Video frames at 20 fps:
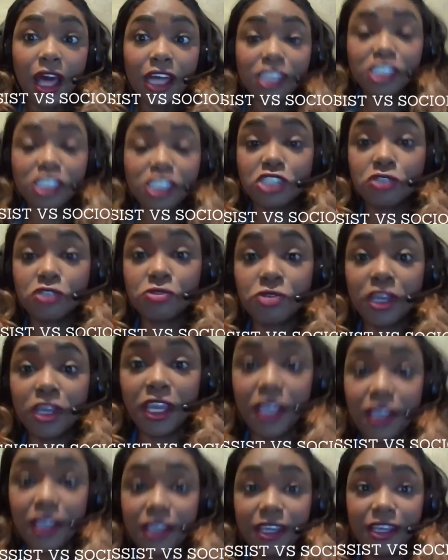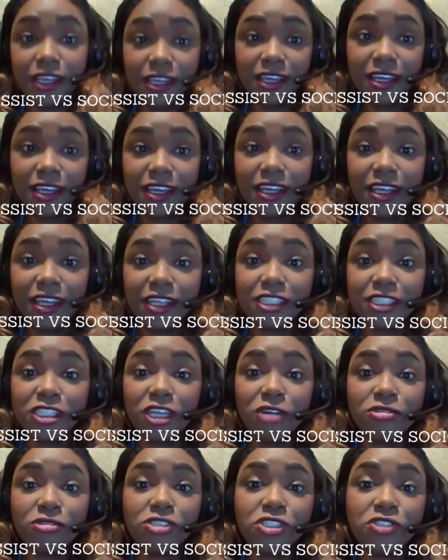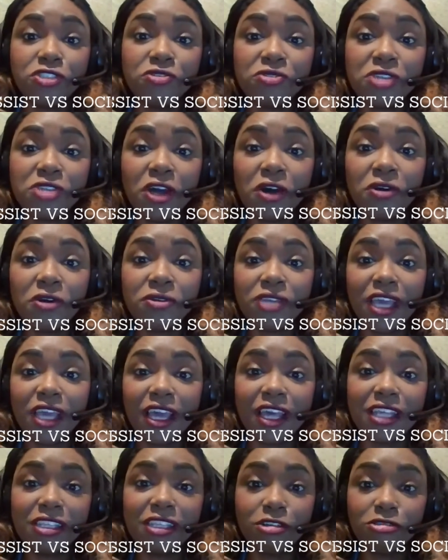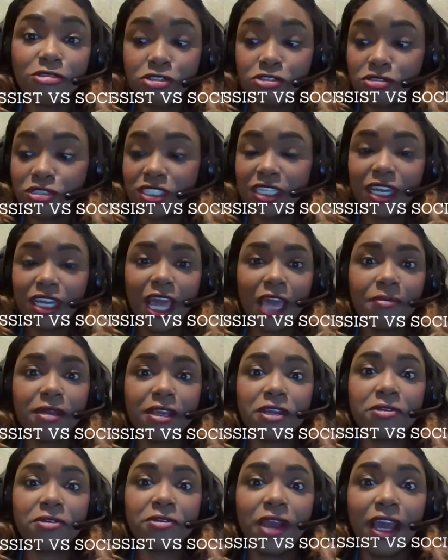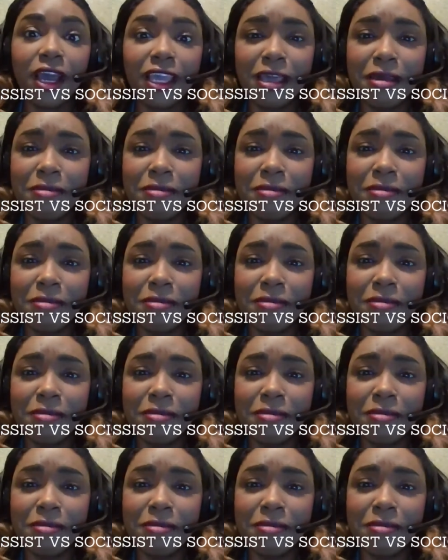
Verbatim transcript: Cherie, don't you know that don't you see that i've been crying